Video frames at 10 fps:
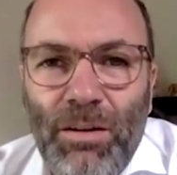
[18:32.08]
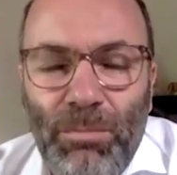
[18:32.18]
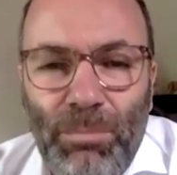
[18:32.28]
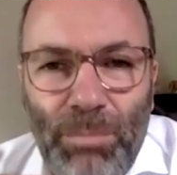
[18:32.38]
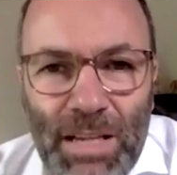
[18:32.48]

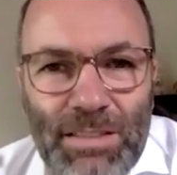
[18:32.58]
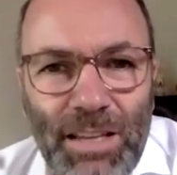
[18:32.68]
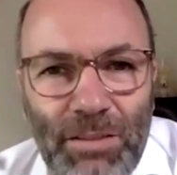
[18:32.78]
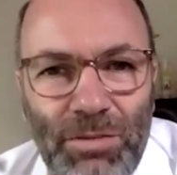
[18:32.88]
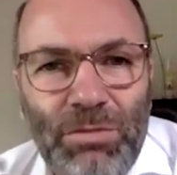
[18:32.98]
must
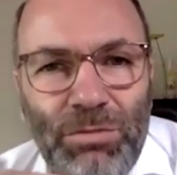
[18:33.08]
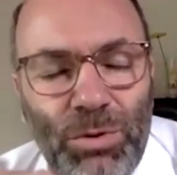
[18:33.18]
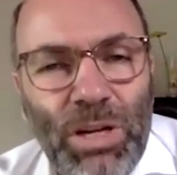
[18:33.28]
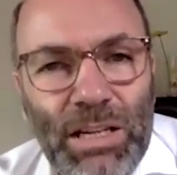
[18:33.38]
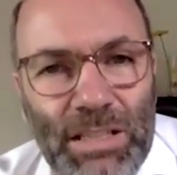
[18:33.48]
have the
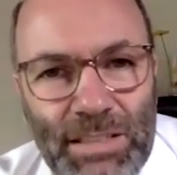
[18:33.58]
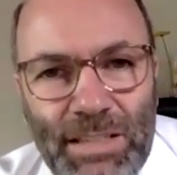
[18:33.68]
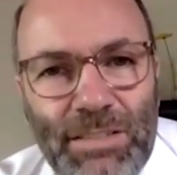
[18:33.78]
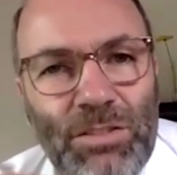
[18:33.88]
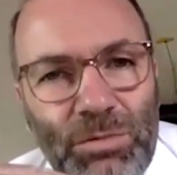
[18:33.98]
full
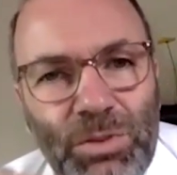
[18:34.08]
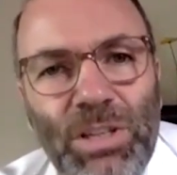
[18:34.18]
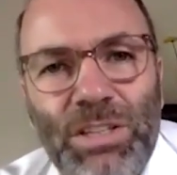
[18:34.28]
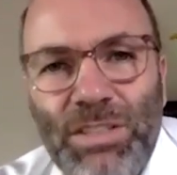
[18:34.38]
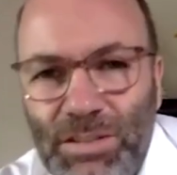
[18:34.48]
access and the free
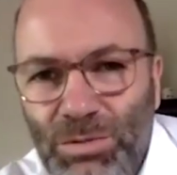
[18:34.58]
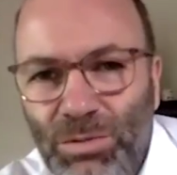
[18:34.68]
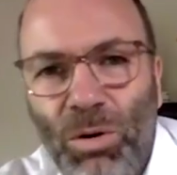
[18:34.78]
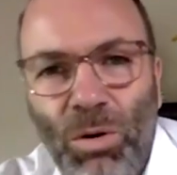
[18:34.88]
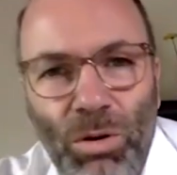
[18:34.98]
access
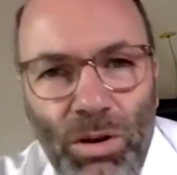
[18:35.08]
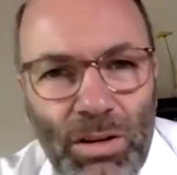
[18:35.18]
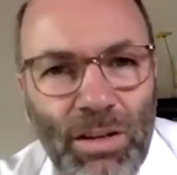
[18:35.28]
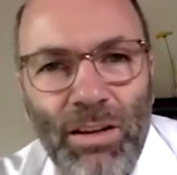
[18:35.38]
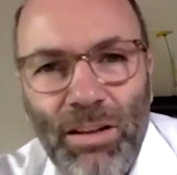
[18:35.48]
to
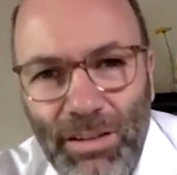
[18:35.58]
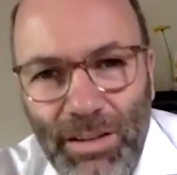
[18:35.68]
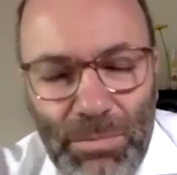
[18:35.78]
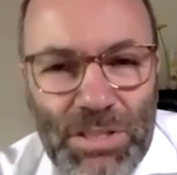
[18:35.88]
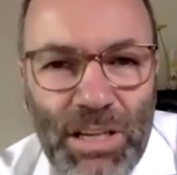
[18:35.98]
all,
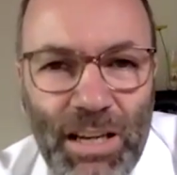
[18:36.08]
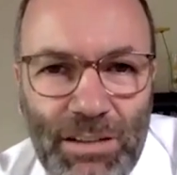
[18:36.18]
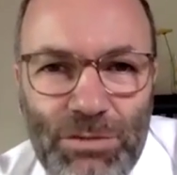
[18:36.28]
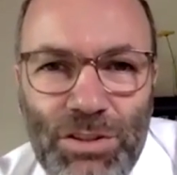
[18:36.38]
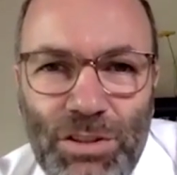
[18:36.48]
let me say,
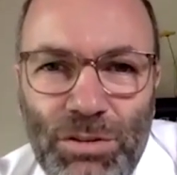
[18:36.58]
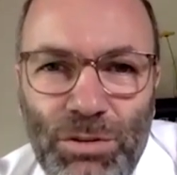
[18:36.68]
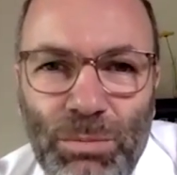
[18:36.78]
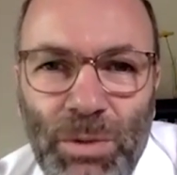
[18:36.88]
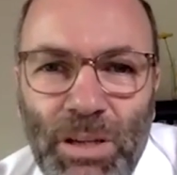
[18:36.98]
countries in
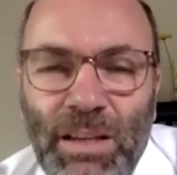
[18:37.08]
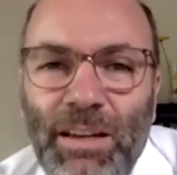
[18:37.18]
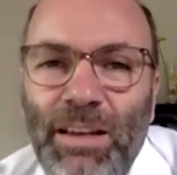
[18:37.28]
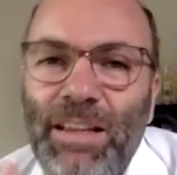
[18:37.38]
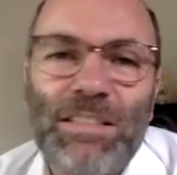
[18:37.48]
Europe,
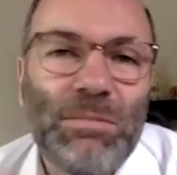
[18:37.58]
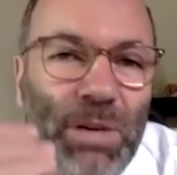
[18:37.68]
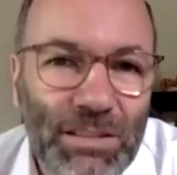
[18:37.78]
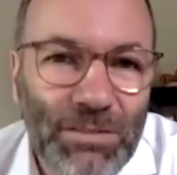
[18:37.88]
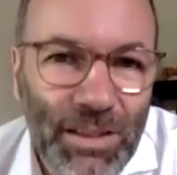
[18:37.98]
is a
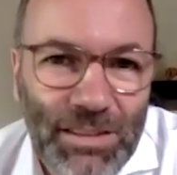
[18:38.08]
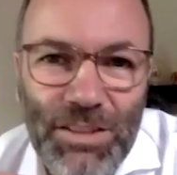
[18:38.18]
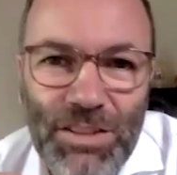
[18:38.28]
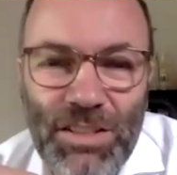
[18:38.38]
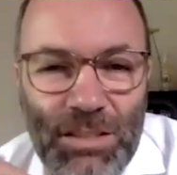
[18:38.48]
big
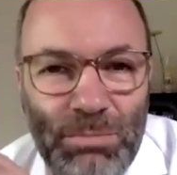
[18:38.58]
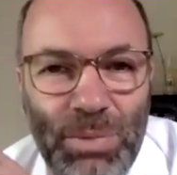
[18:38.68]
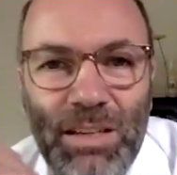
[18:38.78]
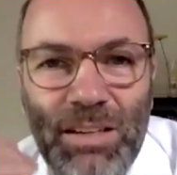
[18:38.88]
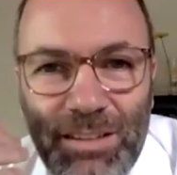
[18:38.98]
advantage, is a
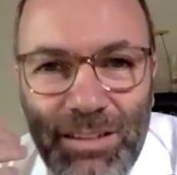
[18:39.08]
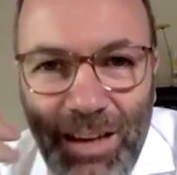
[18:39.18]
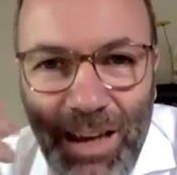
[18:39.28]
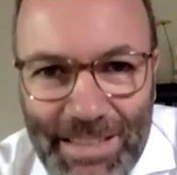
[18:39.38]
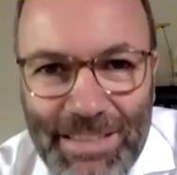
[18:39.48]
big
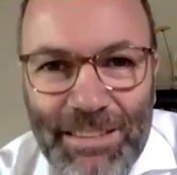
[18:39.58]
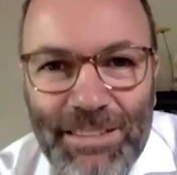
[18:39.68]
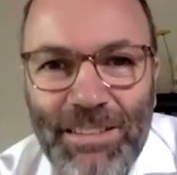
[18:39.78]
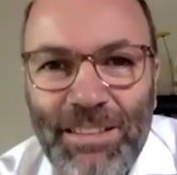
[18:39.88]
asset.